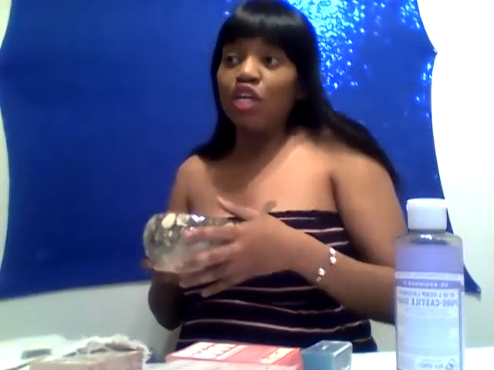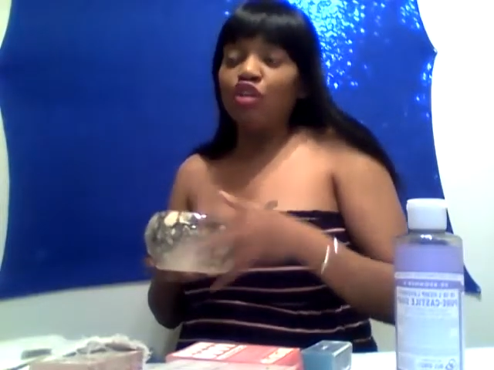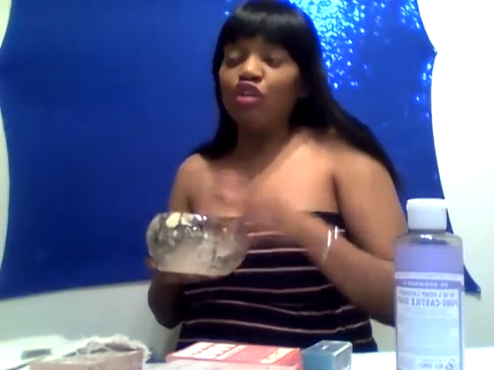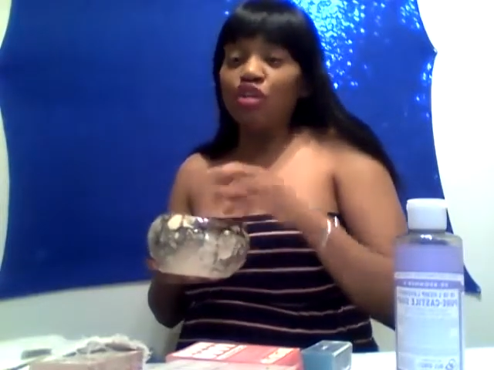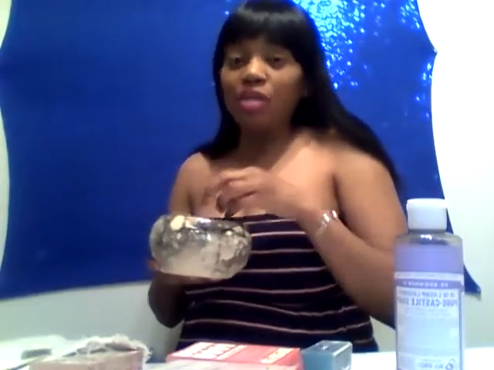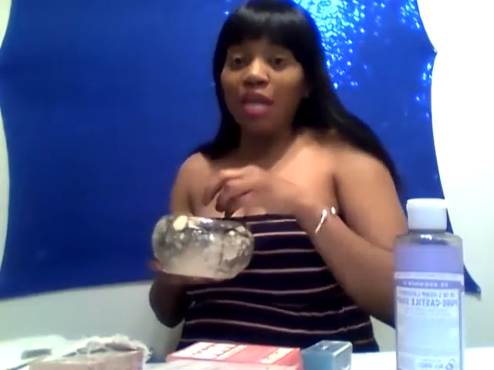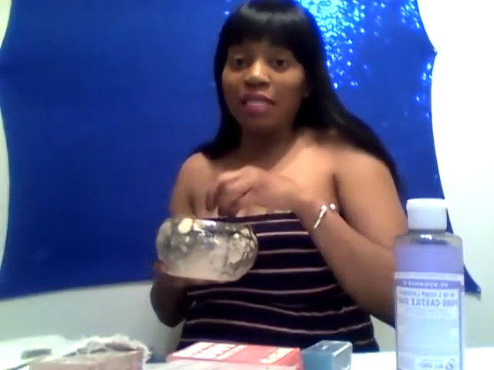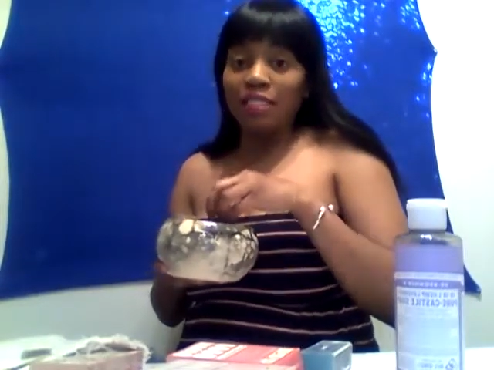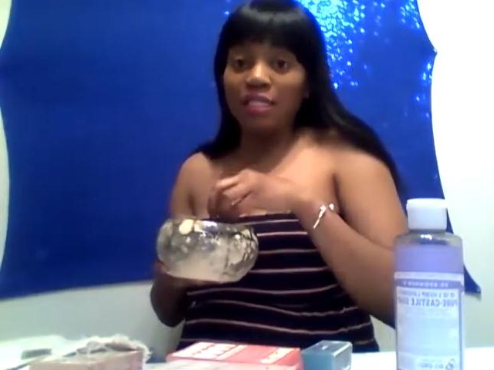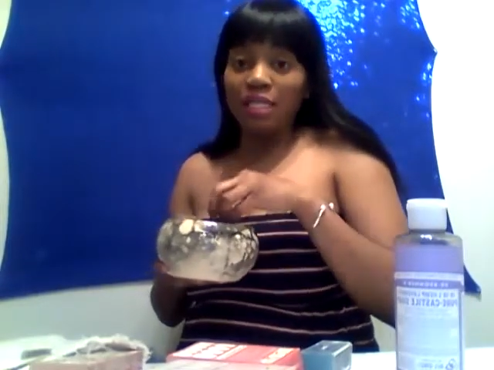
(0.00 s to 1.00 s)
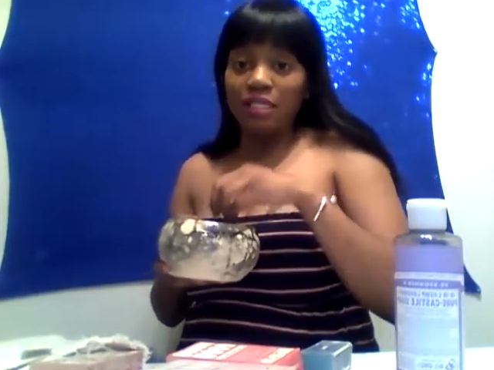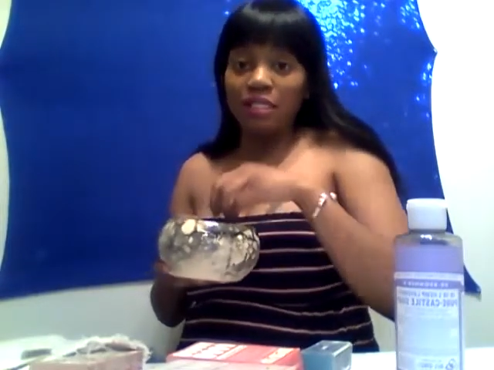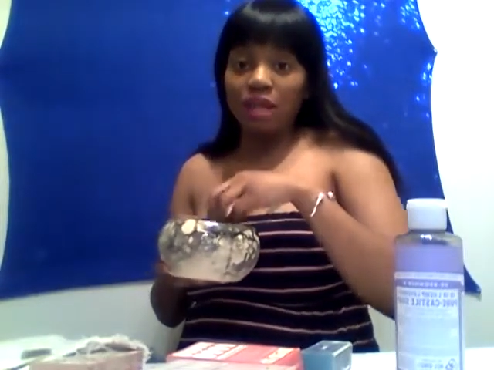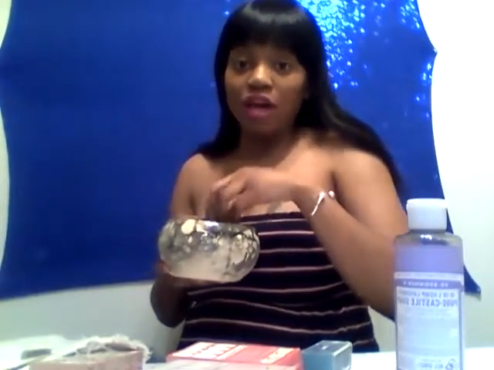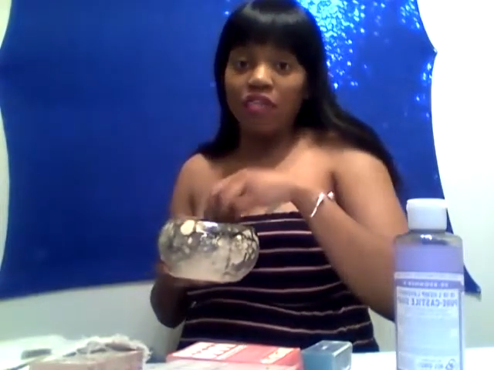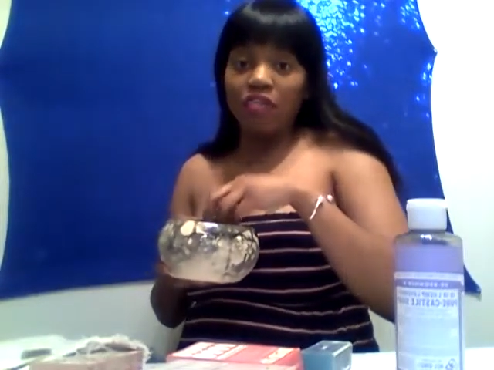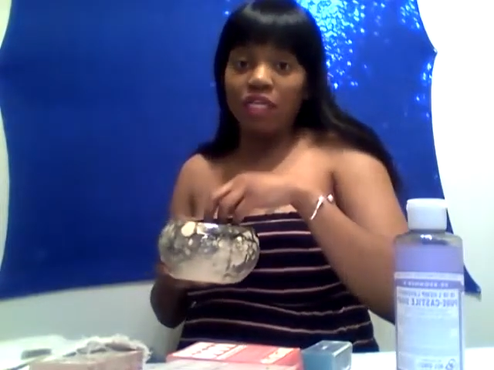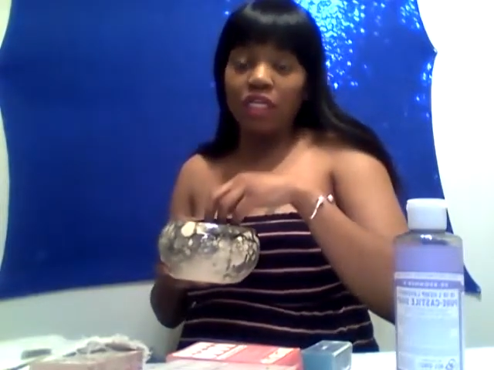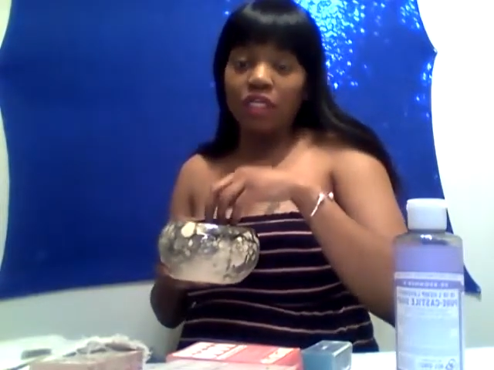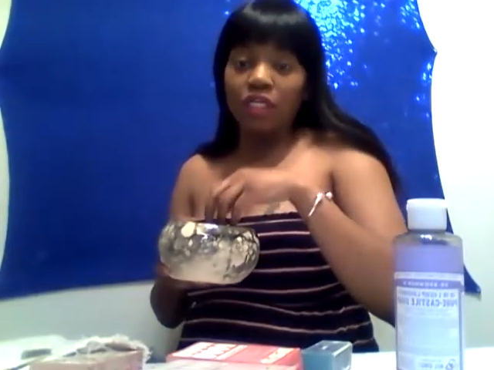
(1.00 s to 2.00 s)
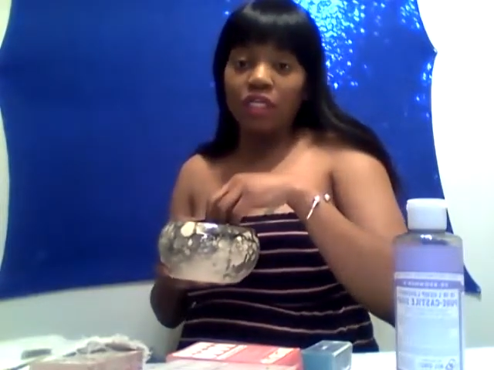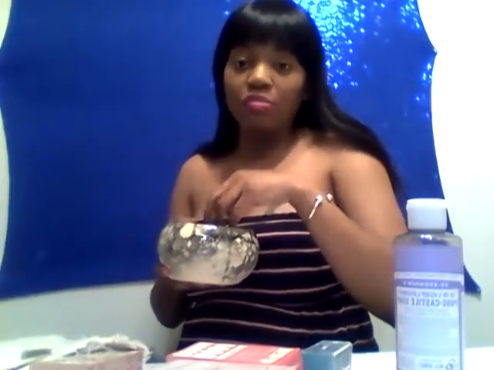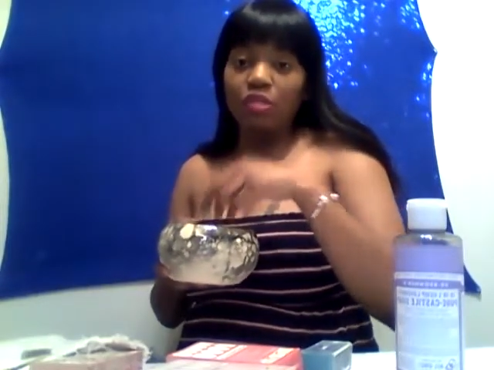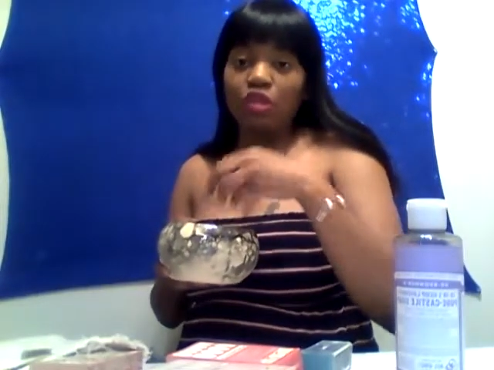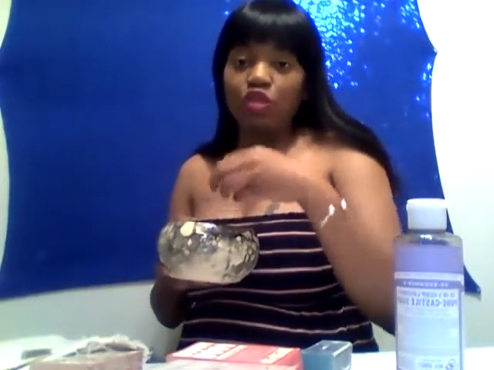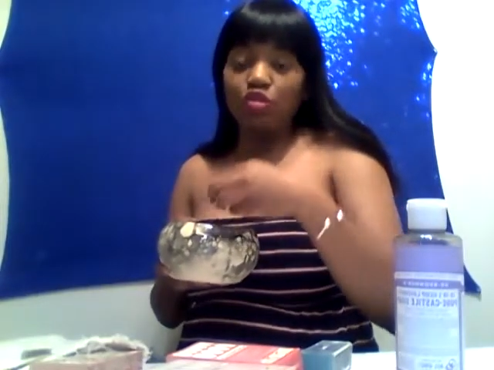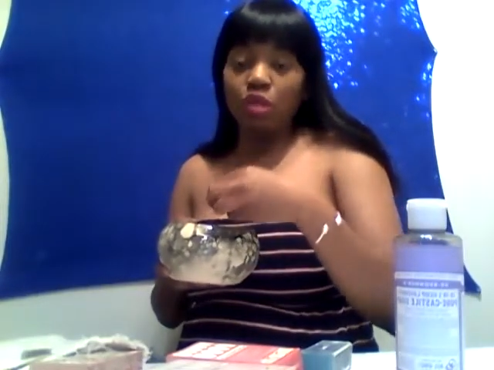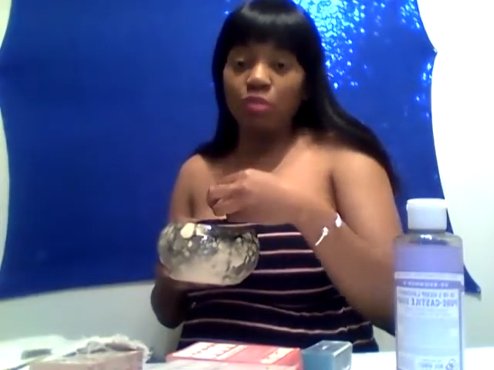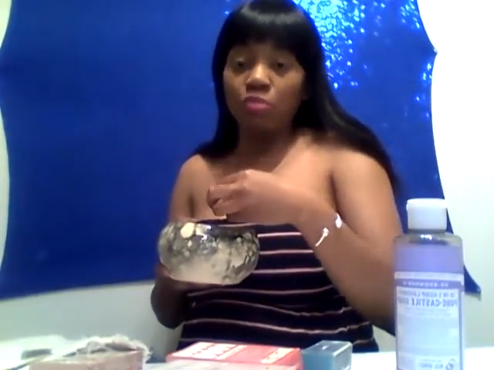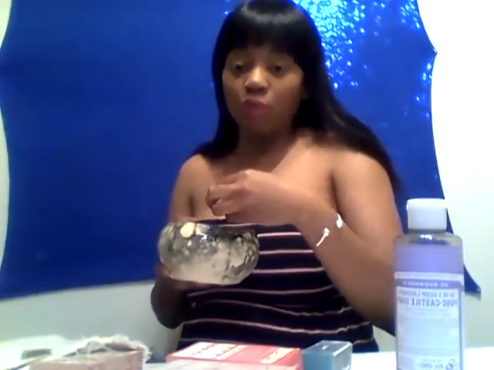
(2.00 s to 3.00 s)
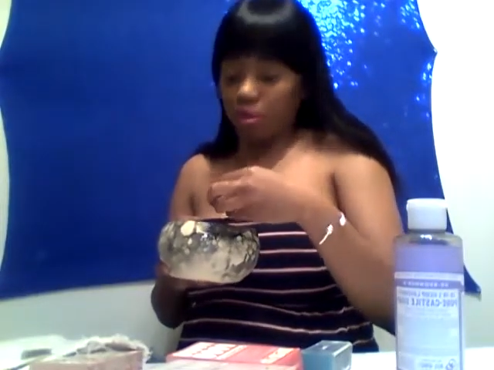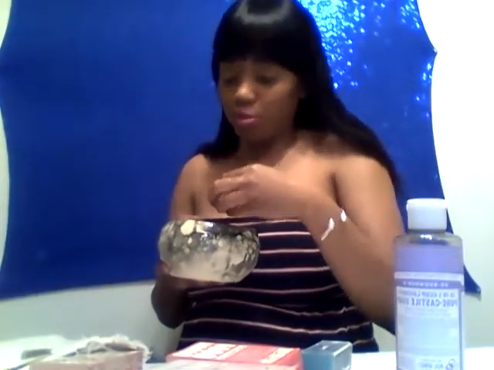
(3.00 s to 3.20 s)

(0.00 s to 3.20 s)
you're not just softening them so you can